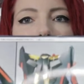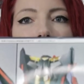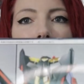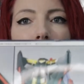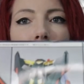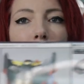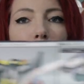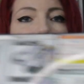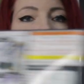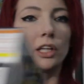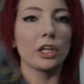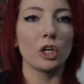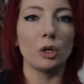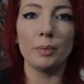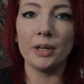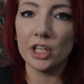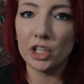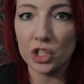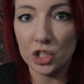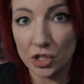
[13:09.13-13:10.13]
they're gonna be a little
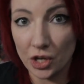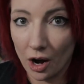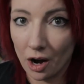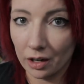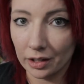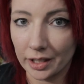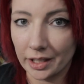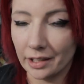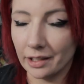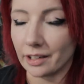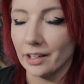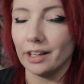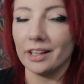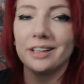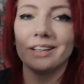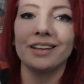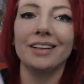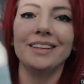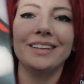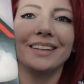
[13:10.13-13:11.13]
bit
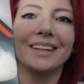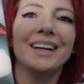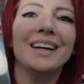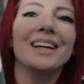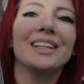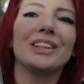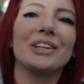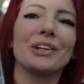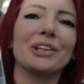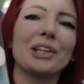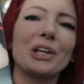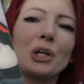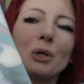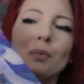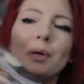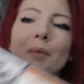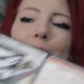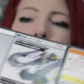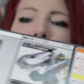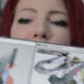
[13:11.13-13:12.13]
chunkier. They're a little
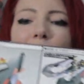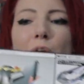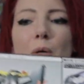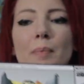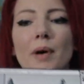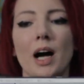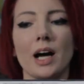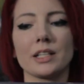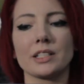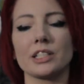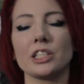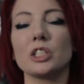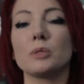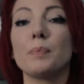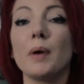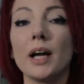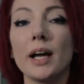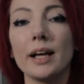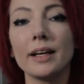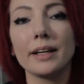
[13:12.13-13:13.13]
bit bigger boxes,
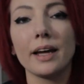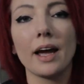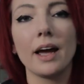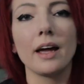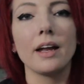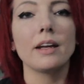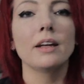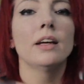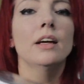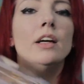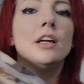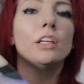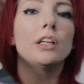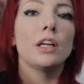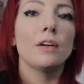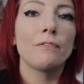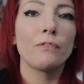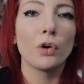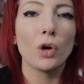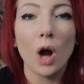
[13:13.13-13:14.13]
but again,
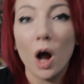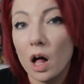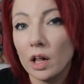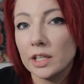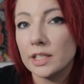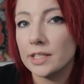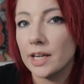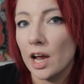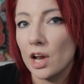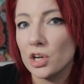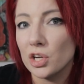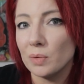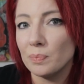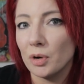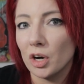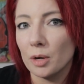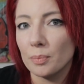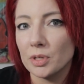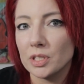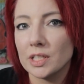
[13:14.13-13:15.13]
for all intention
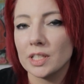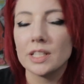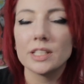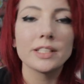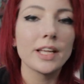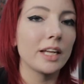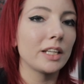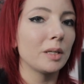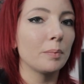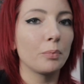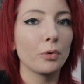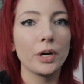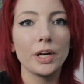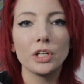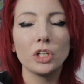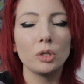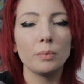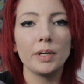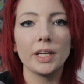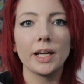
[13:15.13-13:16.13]
purposes, as a
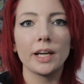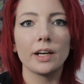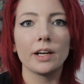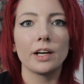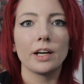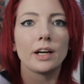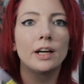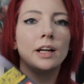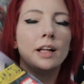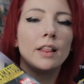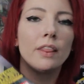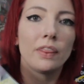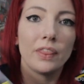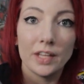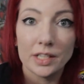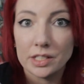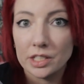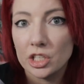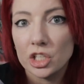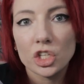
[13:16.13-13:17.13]
brand new beginner,
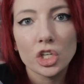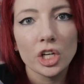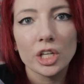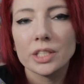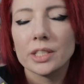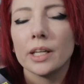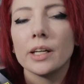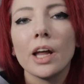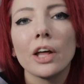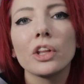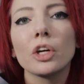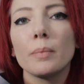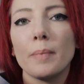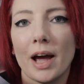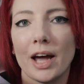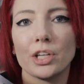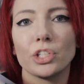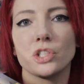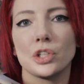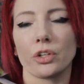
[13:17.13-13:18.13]
this is just another
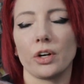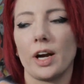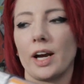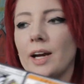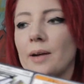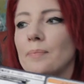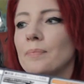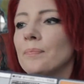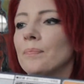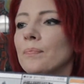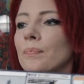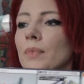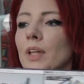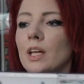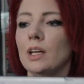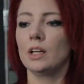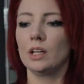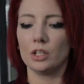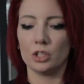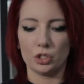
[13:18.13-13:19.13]
master grade.
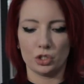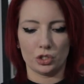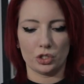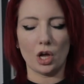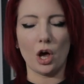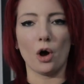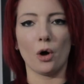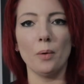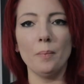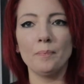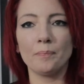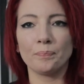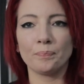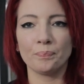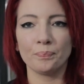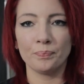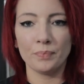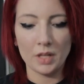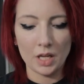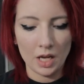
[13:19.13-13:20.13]
So
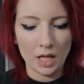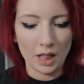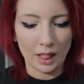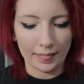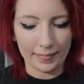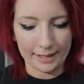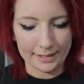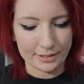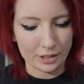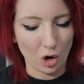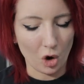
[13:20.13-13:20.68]
let's